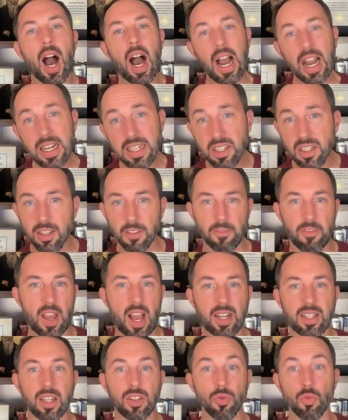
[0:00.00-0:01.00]
hides the
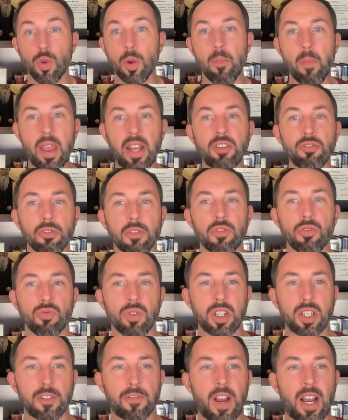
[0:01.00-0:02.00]
fact that the remainder of the
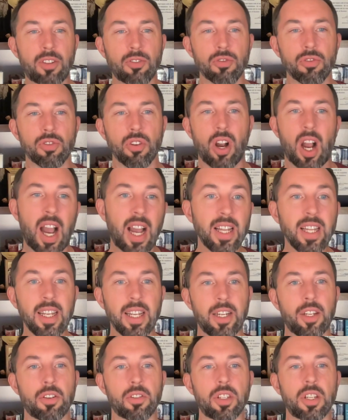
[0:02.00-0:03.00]
risk factors are highly
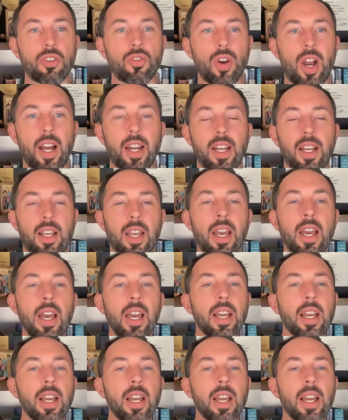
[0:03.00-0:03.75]
idiosyncratic.